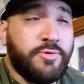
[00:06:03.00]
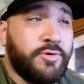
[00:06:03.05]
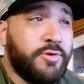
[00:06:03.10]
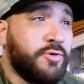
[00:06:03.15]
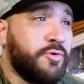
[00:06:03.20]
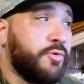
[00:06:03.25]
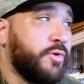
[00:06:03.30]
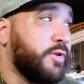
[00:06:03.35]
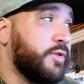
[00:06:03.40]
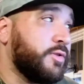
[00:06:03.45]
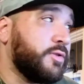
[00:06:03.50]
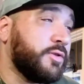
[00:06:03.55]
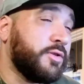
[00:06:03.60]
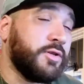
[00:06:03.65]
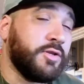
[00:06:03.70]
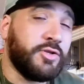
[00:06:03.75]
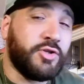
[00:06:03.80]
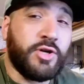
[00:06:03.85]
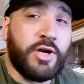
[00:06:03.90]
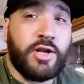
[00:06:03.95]
are going
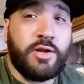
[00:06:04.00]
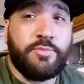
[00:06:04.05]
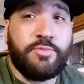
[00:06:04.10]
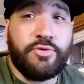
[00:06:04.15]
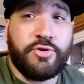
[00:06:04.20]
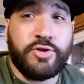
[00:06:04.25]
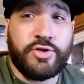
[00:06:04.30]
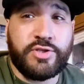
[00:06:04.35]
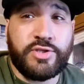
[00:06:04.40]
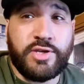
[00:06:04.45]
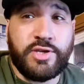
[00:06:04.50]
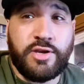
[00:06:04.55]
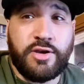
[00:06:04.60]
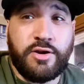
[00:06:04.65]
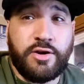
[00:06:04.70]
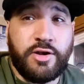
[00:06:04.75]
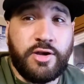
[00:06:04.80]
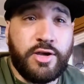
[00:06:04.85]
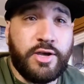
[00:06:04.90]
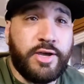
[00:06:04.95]
to try to push
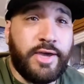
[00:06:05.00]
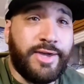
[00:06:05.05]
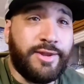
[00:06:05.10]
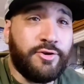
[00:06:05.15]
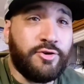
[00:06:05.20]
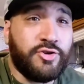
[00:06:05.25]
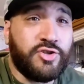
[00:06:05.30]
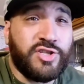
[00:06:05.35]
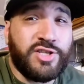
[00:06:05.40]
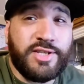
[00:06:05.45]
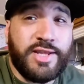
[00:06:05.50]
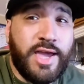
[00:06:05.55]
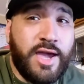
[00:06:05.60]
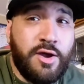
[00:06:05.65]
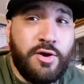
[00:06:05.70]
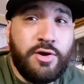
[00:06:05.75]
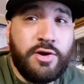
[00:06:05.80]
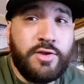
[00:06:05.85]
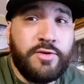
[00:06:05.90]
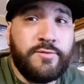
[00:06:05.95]
their energy
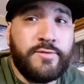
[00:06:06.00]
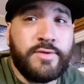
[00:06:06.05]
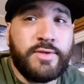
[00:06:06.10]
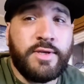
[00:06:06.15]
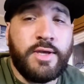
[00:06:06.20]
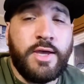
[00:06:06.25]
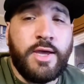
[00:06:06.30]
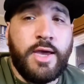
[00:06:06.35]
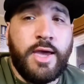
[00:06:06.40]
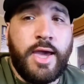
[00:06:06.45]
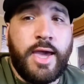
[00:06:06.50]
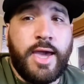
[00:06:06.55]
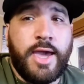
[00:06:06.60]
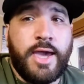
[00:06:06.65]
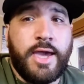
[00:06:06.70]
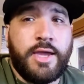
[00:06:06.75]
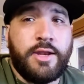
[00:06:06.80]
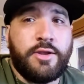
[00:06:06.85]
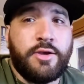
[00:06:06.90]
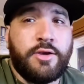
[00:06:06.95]
narratives,
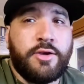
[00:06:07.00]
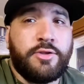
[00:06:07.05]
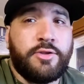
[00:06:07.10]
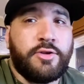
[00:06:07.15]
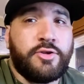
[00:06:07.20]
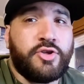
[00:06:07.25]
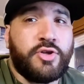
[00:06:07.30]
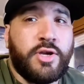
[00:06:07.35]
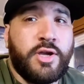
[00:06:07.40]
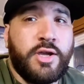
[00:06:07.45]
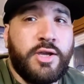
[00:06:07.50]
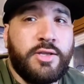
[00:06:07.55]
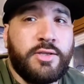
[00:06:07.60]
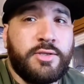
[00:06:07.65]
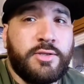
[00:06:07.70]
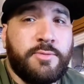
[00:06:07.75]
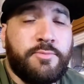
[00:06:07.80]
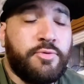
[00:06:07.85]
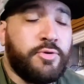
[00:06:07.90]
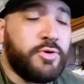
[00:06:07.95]
and they're trying
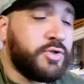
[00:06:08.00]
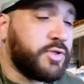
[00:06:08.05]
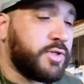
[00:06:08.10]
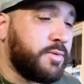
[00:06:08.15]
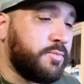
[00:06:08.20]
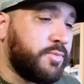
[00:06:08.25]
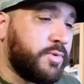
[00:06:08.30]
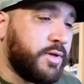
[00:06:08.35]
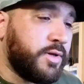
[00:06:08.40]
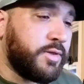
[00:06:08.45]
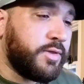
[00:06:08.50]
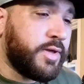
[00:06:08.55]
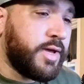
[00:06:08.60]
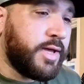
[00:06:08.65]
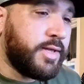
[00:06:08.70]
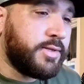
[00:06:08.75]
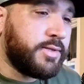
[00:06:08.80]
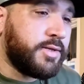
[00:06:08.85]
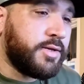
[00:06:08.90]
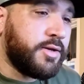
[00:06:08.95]
to push something
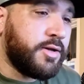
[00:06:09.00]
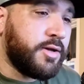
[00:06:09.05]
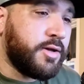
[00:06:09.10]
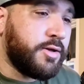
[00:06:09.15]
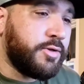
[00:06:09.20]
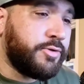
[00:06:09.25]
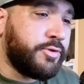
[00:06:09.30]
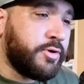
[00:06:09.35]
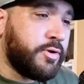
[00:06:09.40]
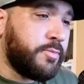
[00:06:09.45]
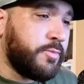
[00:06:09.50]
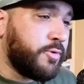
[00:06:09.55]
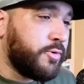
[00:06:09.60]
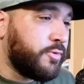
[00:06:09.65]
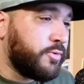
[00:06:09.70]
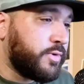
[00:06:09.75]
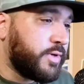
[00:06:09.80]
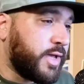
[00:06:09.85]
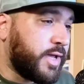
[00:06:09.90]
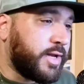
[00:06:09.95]
that's
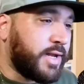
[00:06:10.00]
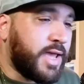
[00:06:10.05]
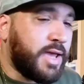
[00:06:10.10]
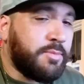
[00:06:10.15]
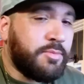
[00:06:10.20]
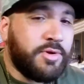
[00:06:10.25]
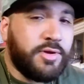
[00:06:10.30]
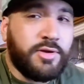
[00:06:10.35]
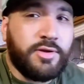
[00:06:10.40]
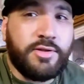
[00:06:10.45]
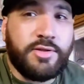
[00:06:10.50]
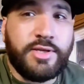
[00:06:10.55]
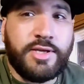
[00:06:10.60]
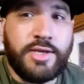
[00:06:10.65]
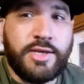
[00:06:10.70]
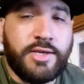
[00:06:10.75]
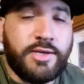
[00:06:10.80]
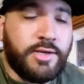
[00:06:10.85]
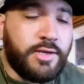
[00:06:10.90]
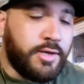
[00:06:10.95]

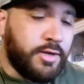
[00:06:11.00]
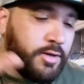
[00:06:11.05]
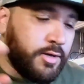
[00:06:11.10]
thermodynamically